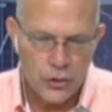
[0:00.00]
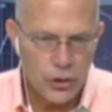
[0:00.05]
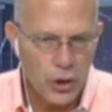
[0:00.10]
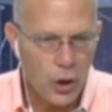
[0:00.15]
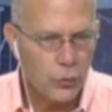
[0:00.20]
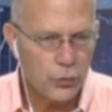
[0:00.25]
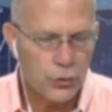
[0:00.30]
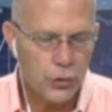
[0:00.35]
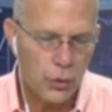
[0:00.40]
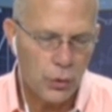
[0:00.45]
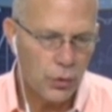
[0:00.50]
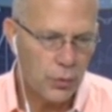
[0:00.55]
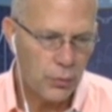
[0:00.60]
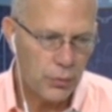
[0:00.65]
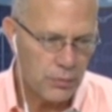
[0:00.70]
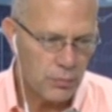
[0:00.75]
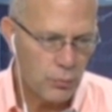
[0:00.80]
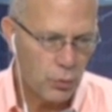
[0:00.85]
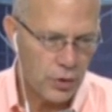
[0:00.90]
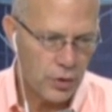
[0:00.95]
don't do it
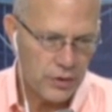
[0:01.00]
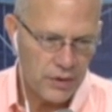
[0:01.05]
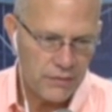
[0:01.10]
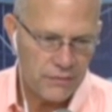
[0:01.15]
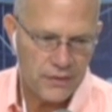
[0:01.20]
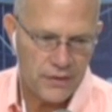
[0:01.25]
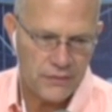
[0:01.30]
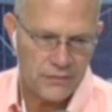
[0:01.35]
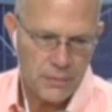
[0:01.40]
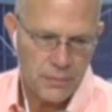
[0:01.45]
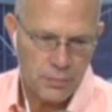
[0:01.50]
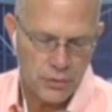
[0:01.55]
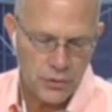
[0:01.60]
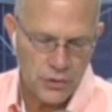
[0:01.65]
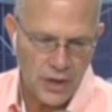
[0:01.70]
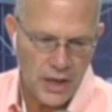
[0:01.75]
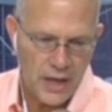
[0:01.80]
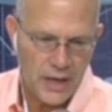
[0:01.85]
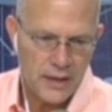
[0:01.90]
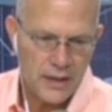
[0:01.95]
with more than
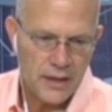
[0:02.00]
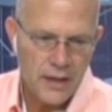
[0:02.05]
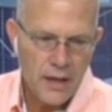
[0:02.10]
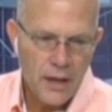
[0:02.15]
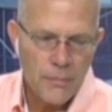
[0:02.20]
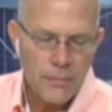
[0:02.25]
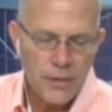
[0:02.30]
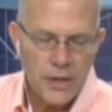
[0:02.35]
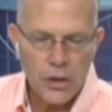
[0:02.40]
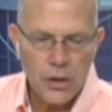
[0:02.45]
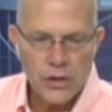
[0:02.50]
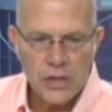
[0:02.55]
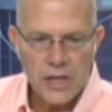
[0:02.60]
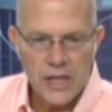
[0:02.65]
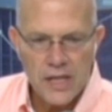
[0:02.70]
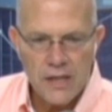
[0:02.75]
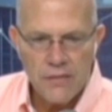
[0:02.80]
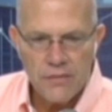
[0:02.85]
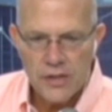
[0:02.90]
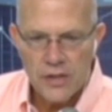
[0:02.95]
50%. Because
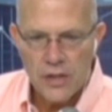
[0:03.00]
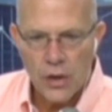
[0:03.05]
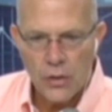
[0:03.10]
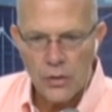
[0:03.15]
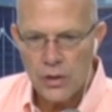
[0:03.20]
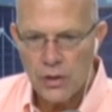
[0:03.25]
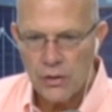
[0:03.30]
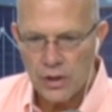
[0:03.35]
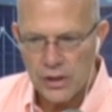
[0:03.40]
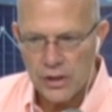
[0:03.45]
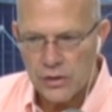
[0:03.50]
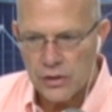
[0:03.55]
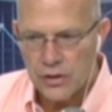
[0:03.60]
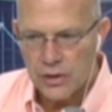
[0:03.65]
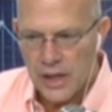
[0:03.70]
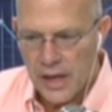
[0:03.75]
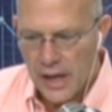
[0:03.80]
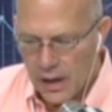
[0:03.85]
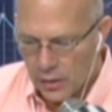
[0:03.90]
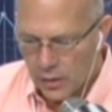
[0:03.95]
even though you're in
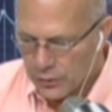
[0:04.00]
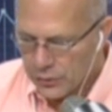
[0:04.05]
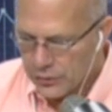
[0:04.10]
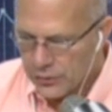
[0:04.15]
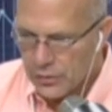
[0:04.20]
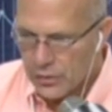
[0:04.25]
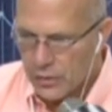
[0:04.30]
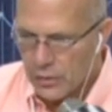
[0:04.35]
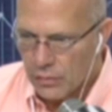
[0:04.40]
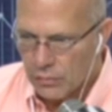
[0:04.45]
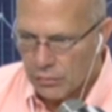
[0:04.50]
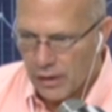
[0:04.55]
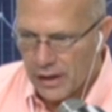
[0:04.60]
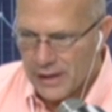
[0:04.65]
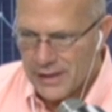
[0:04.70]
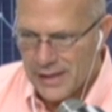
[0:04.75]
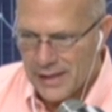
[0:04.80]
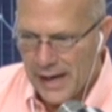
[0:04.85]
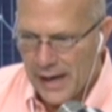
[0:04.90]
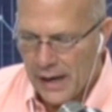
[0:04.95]
good health
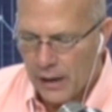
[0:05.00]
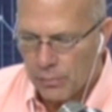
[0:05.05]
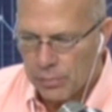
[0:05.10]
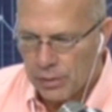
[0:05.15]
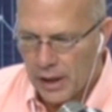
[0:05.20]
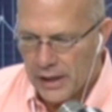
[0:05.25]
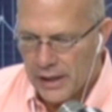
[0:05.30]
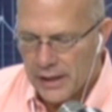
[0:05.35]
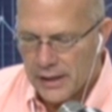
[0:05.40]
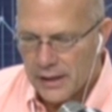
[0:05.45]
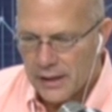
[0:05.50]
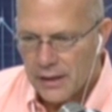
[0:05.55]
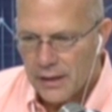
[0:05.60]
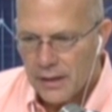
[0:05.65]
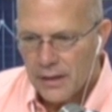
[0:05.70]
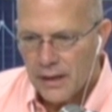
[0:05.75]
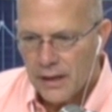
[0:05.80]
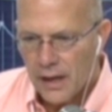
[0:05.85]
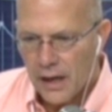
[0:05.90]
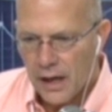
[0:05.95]
right now, Blake,
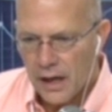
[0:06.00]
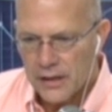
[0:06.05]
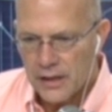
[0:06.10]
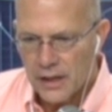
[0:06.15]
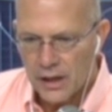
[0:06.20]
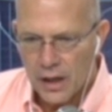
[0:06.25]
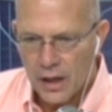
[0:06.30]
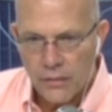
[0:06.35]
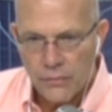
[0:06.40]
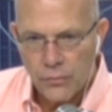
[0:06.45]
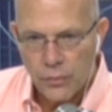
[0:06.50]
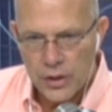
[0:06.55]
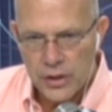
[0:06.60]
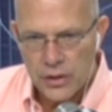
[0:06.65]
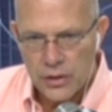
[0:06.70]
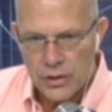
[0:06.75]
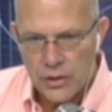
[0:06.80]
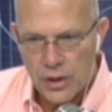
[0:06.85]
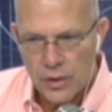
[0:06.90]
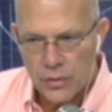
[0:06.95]
uh, you love what
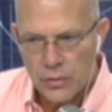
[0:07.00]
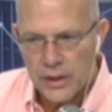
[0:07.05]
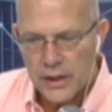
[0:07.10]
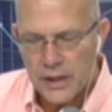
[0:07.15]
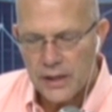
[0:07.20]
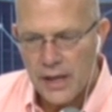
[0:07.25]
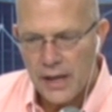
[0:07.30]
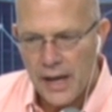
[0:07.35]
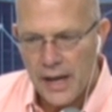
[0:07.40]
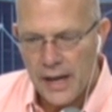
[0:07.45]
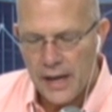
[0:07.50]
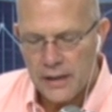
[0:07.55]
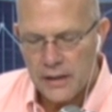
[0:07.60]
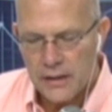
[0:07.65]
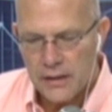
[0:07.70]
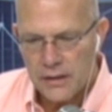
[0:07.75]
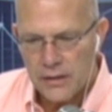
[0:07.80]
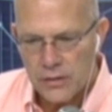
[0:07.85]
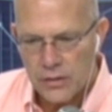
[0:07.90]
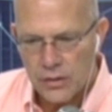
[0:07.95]
you're doing
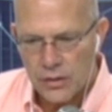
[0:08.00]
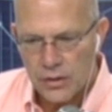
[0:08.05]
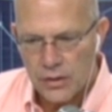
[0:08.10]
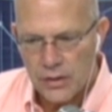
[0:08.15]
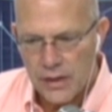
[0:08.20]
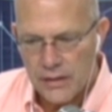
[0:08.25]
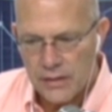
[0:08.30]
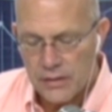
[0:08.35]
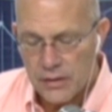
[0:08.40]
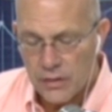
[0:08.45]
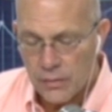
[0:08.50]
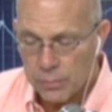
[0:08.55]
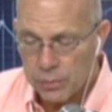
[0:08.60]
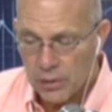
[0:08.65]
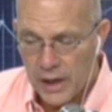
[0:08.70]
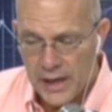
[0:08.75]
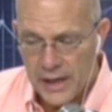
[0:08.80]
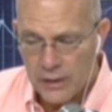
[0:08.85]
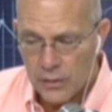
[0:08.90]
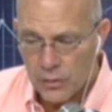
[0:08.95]
and you're you're
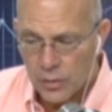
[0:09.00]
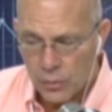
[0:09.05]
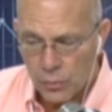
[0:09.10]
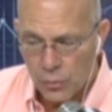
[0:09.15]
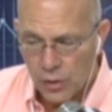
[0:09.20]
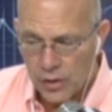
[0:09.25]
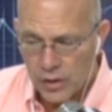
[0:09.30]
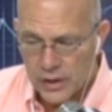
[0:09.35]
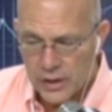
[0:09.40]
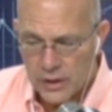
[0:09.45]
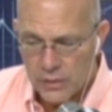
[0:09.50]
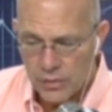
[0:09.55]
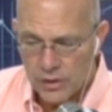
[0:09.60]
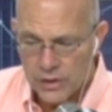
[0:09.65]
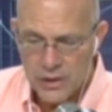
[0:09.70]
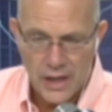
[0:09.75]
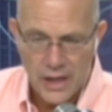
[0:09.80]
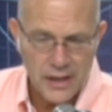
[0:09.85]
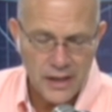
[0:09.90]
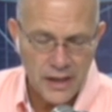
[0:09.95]
planning on working,
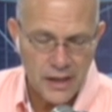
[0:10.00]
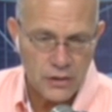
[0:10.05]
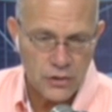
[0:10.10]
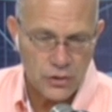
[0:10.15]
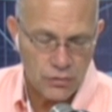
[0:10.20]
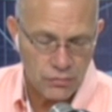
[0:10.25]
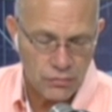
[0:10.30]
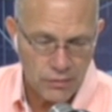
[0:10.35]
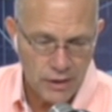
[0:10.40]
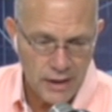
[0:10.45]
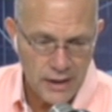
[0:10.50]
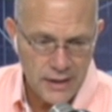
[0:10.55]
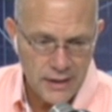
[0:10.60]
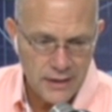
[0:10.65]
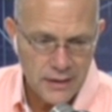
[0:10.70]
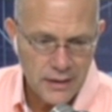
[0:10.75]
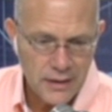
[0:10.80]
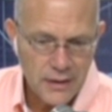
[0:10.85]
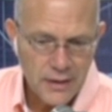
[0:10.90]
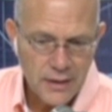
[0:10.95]
which I think is great